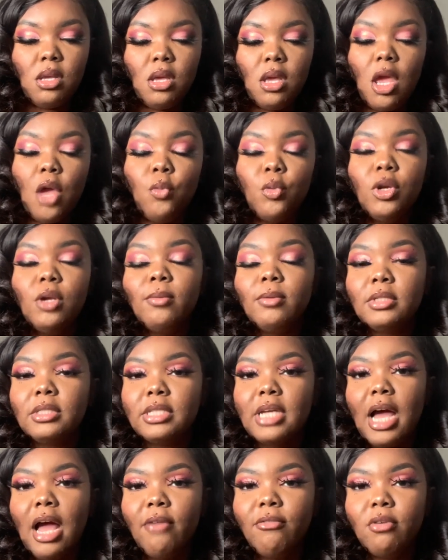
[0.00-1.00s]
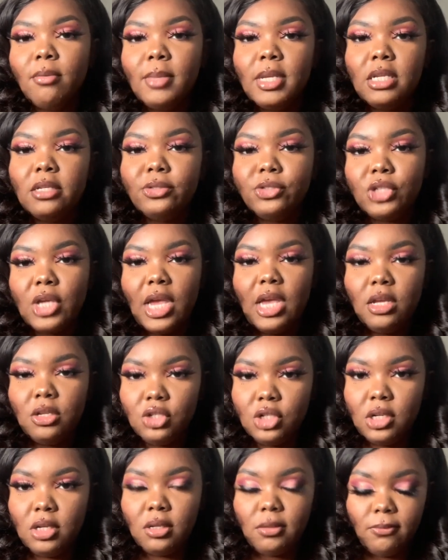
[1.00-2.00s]
And when it was time for me to
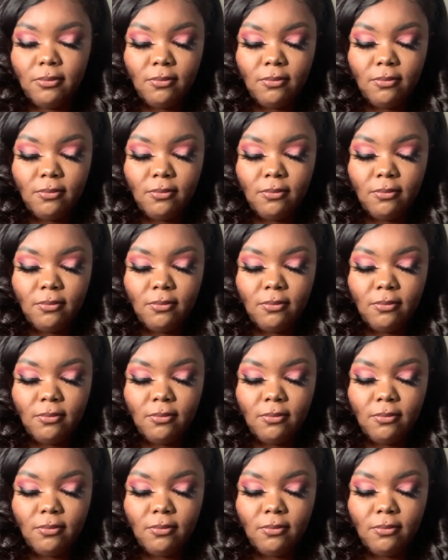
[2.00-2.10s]
change it,